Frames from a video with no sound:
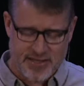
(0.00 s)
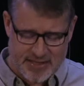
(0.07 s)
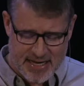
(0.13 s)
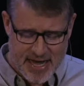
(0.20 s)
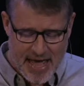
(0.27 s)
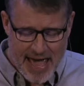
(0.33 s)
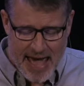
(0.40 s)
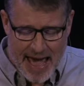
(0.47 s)

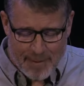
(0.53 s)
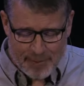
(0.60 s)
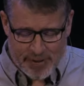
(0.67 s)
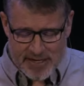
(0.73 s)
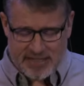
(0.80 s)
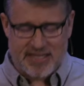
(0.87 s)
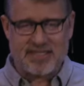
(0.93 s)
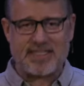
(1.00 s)
See,
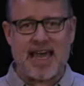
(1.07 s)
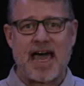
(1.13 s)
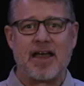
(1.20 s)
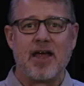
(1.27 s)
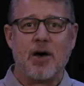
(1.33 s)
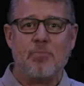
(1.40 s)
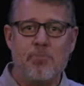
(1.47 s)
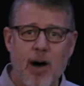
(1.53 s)
happiness is
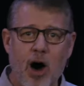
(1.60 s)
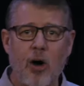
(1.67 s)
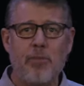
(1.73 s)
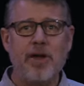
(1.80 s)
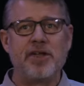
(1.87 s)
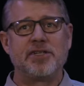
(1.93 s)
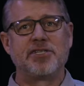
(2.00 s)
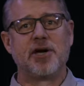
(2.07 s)
that
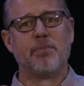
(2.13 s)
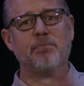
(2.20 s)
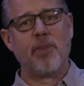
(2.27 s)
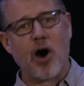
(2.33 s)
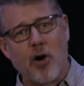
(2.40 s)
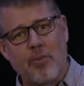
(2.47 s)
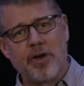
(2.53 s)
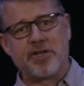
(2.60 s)
moment to
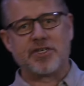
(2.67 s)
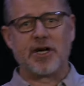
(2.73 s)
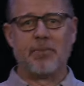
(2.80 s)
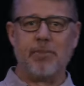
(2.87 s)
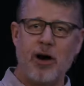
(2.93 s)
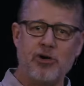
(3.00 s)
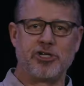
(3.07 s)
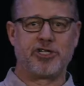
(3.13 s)
moment
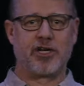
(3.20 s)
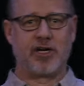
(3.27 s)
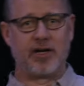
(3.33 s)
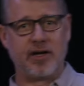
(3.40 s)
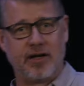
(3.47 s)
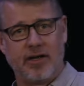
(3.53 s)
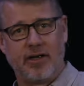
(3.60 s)
emotion.